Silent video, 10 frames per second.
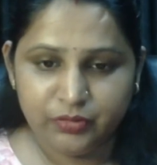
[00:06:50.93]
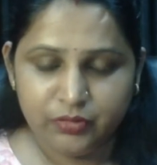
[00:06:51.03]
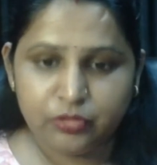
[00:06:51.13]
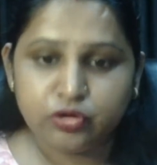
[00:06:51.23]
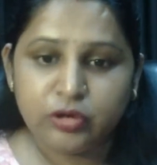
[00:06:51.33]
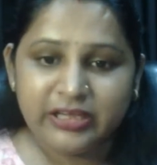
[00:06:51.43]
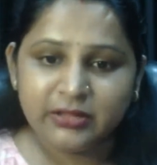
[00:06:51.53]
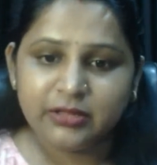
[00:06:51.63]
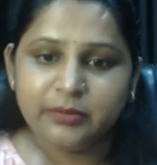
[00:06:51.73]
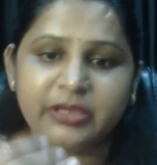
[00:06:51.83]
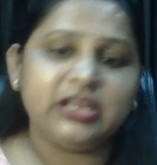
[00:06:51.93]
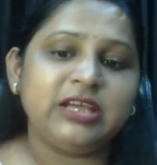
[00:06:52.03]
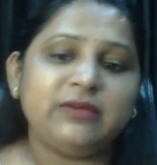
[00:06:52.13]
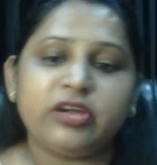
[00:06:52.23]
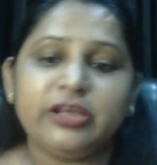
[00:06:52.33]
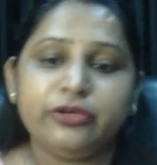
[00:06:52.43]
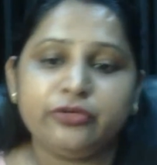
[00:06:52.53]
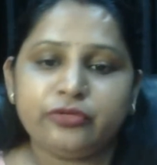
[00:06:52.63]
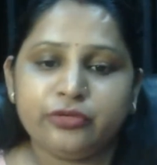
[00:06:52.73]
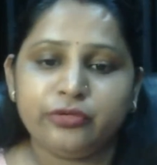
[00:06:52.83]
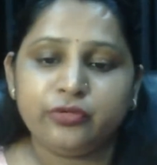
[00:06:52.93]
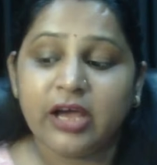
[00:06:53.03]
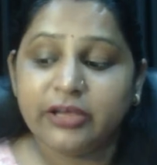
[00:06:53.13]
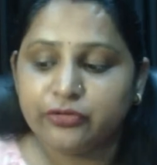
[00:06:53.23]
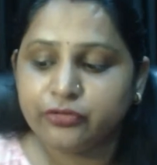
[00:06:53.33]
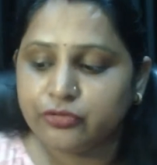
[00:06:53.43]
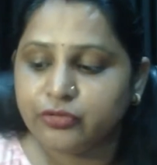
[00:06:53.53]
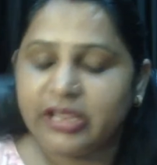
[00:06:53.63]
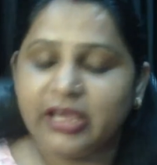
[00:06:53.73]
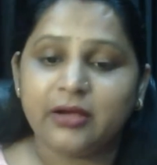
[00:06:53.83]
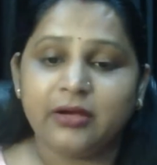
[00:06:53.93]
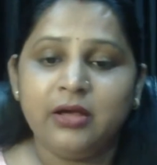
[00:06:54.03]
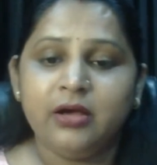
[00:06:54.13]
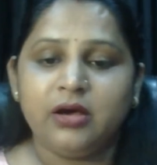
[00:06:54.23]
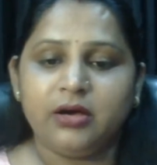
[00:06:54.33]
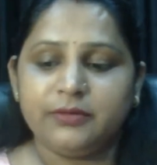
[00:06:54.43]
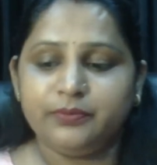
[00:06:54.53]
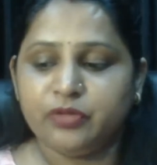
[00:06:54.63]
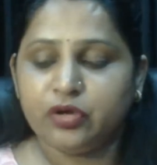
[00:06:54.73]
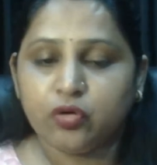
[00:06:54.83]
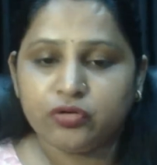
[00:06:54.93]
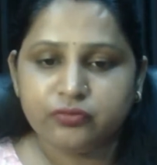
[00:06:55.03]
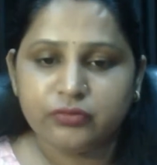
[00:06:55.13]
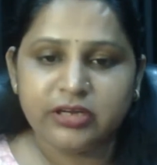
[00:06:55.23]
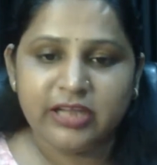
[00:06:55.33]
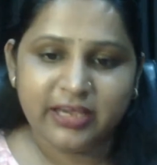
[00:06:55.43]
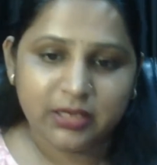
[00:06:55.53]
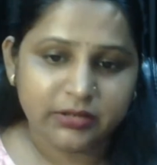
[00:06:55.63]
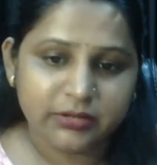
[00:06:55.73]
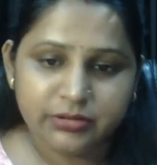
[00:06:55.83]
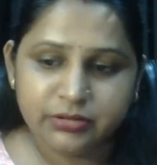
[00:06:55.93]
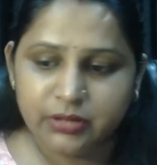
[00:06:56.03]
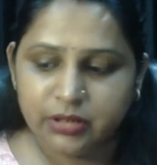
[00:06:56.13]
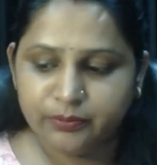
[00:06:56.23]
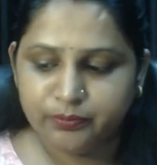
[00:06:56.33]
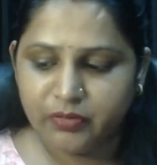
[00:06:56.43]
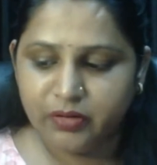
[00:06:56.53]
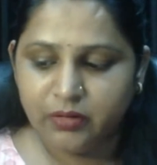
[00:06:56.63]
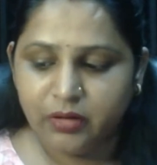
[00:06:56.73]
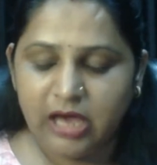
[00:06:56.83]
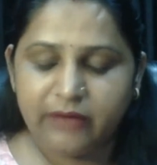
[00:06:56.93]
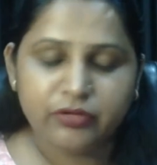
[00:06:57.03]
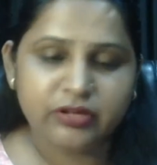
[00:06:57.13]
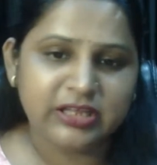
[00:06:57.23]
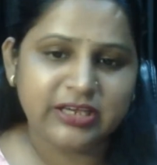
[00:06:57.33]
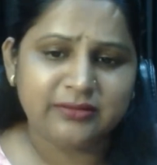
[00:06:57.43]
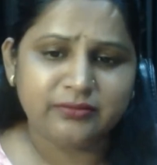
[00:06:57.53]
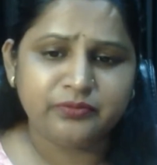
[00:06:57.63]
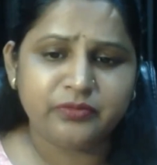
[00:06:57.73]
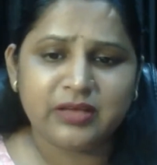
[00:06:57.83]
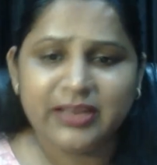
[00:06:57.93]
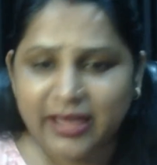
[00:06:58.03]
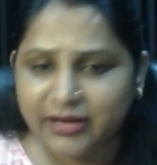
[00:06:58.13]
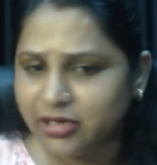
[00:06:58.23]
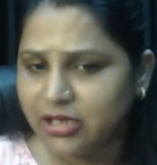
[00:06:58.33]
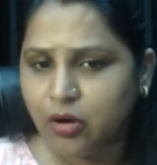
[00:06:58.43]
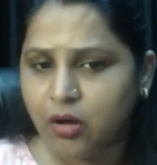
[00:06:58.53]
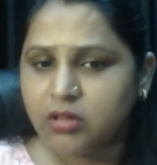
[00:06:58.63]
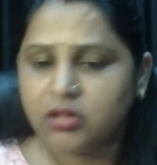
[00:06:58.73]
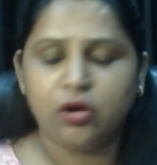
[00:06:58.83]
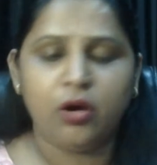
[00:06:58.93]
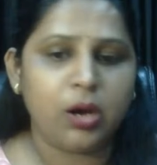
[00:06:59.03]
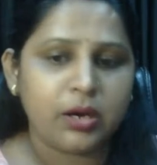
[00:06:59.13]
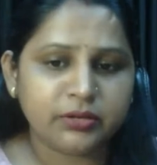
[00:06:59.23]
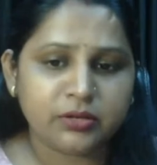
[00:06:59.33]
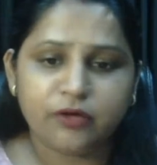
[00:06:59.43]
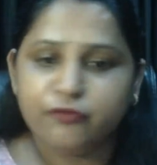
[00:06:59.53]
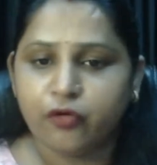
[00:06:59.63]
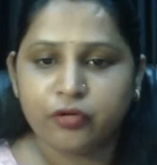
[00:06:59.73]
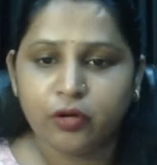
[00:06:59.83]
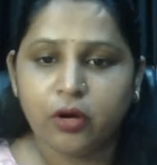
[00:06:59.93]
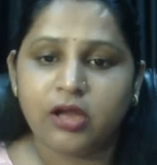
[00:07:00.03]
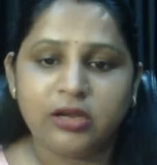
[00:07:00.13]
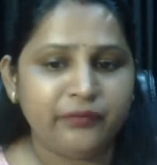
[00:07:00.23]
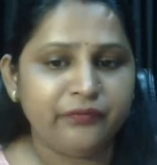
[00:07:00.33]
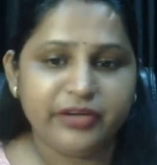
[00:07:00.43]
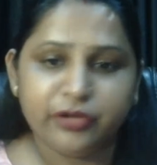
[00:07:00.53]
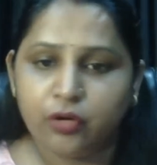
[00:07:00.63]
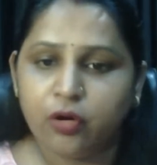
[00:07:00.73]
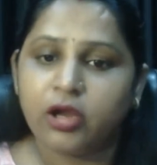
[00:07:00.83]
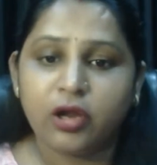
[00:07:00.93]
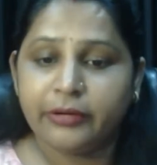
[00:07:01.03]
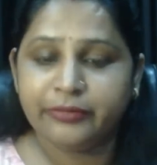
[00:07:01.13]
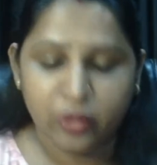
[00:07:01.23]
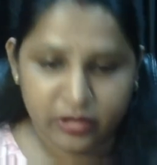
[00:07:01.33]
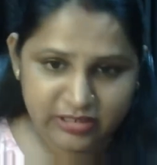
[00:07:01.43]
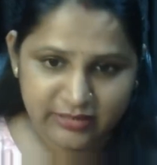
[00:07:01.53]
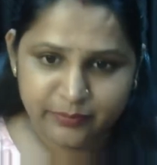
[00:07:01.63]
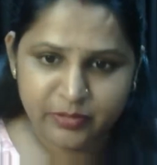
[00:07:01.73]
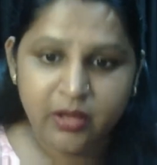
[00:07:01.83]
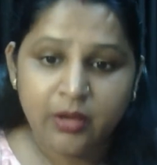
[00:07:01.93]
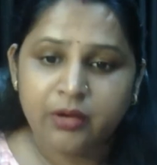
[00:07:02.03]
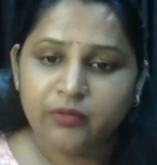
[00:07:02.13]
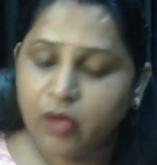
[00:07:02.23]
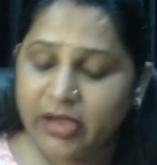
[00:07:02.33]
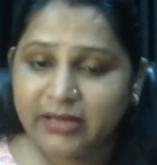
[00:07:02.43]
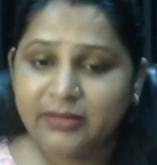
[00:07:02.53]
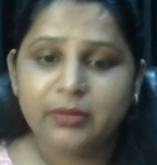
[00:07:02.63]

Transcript: So in the beginning, what I used to do, I used to take like a I would say clarity calls on a phone call, video call on WhatsApp. Why?